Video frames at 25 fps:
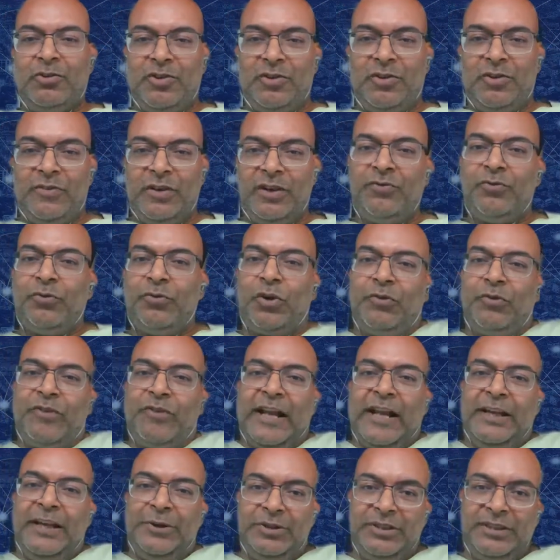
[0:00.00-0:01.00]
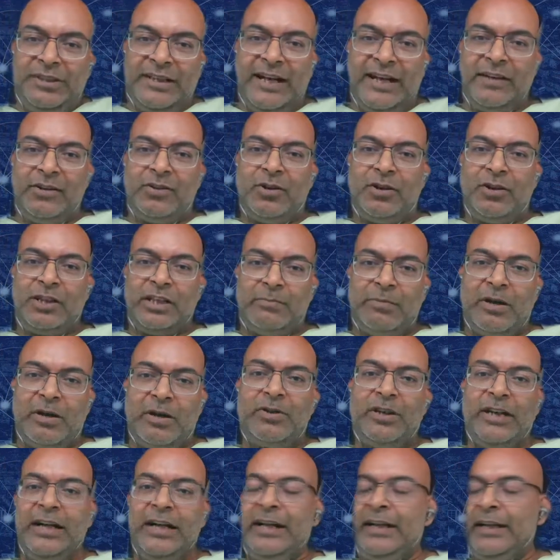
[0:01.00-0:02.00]
four values that I talked about,
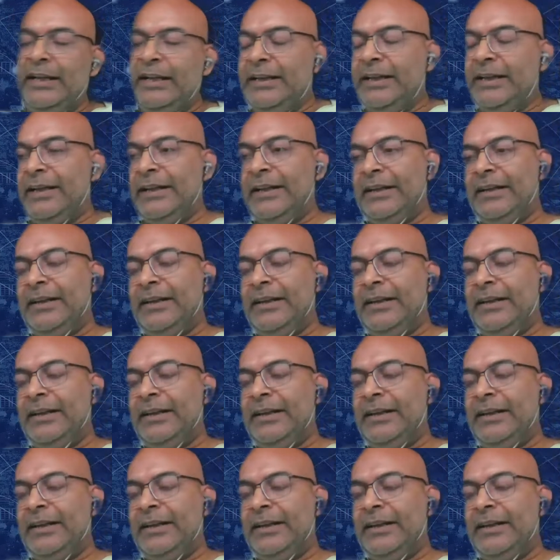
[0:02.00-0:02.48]
integrity.